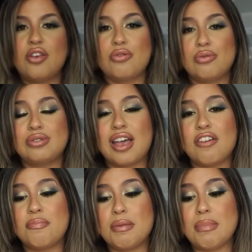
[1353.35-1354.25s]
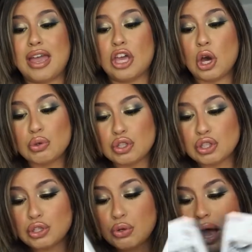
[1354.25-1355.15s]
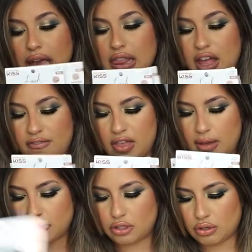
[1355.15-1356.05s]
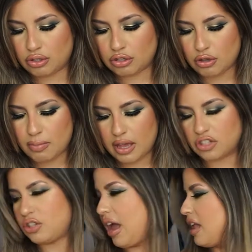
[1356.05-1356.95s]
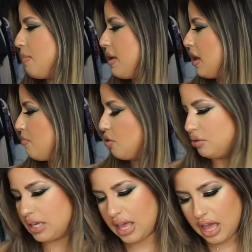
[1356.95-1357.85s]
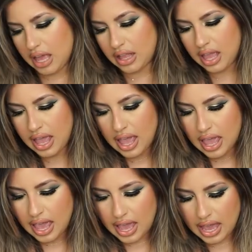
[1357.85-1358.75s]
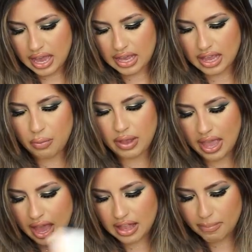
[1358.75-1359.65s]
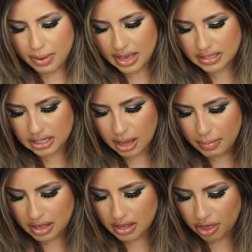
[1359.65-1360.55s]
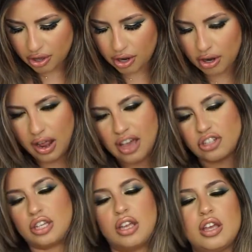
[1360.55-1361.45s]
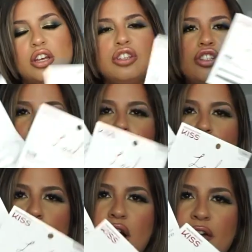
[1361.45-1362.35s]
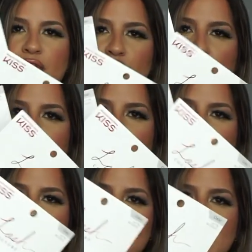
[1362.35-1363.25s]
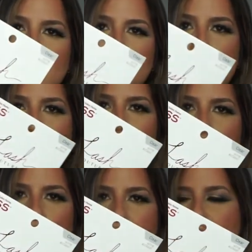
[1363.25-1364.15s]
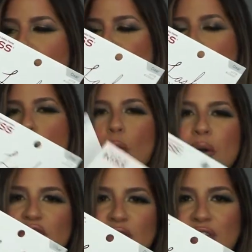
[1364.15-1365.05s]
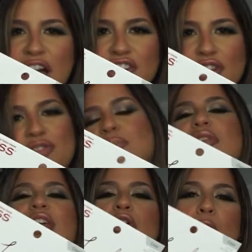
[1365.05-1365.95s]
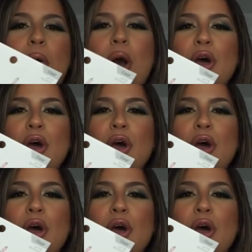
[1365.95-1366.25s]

those have been my go-to. I love them so, so, so much. So I had to pick up those again. And I went ahead and picked up another, actually two more of their lash glues as well. I have a whole bunch of lash glues, but they go